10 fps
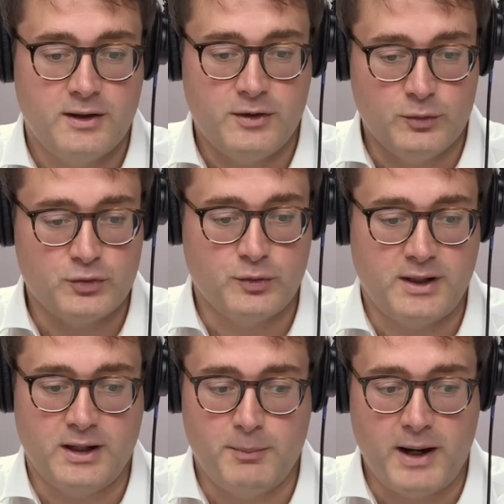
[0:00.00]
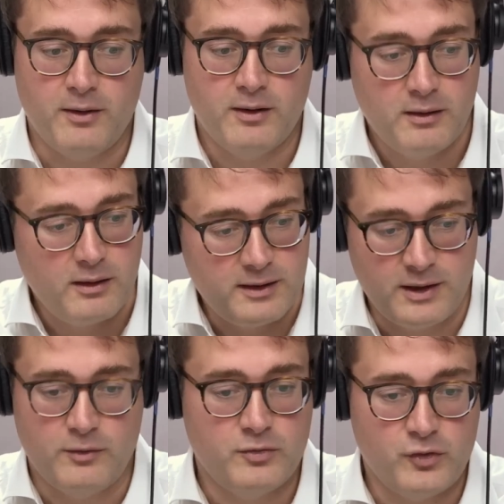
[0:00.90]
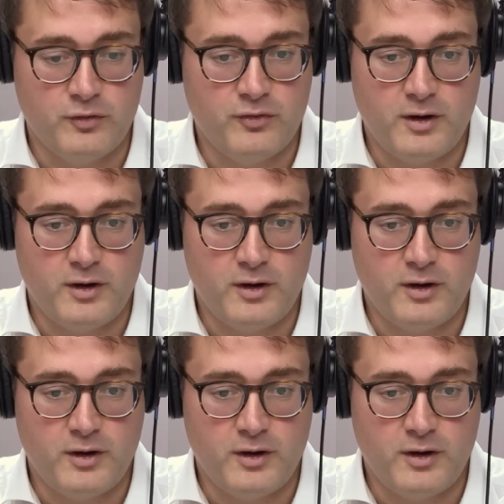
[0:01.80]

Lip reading: you're talking about sort of